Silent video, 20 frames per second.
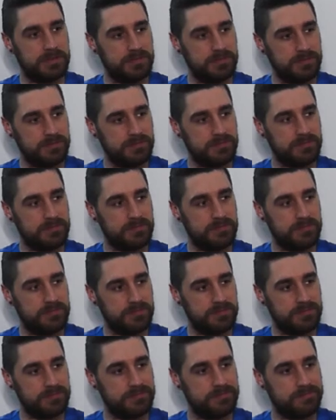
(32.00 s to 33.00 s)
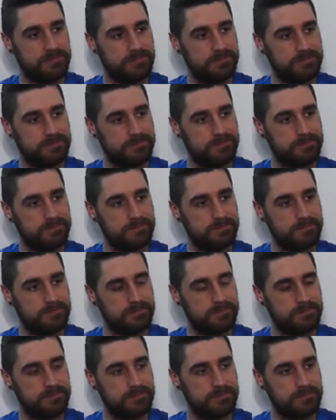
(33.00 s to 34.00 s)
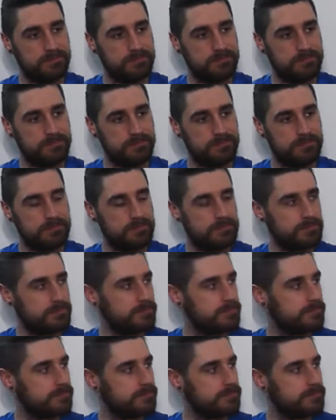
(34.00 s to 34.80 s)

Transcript: The person shown says nothing.